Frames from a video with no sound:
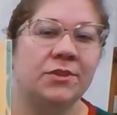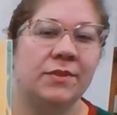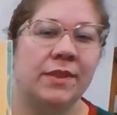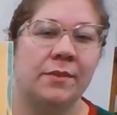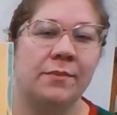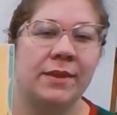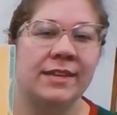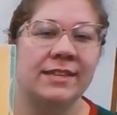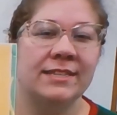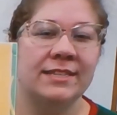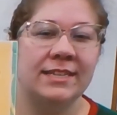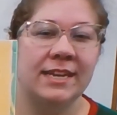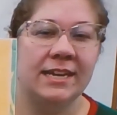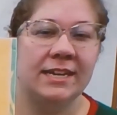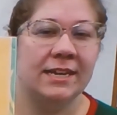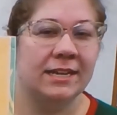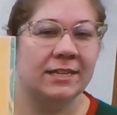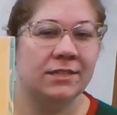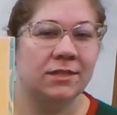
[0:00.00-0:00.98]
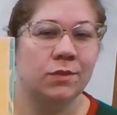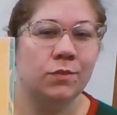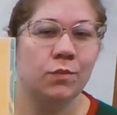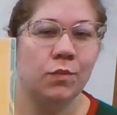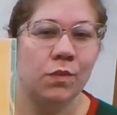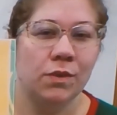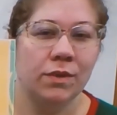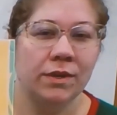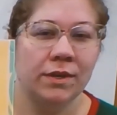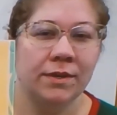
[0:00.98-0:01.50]
so that we can stay nice and
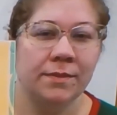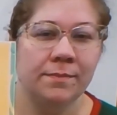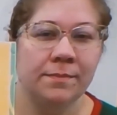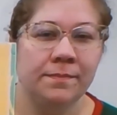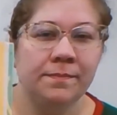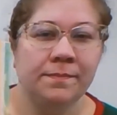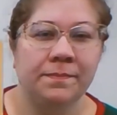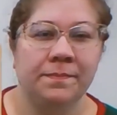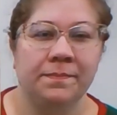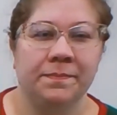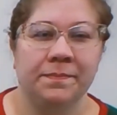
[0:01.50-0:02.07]
warm.